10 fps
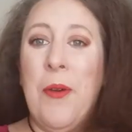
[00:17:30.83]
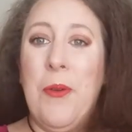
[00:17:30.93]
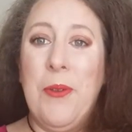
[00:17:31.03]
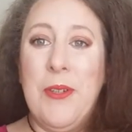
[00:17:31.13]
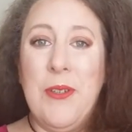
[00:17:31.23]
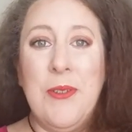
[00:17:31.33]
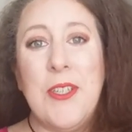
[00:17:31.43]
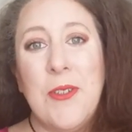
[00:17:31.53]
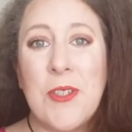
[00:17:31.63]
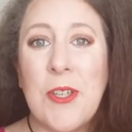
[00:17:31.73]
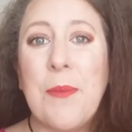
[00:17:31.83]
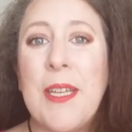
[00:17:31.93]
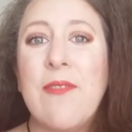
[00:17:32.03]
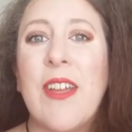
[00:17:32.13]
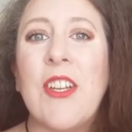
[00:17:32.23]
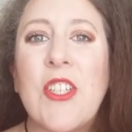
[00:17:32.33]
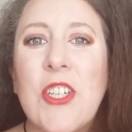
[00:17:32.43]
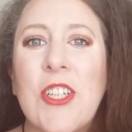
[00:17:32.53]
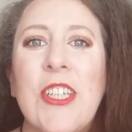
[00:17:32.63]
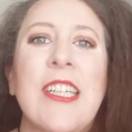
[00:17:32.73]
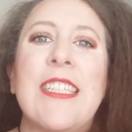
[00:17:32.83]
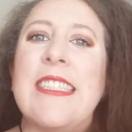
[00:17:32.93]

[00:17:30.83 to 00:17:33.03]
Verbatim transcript: whole new YouTube adventure.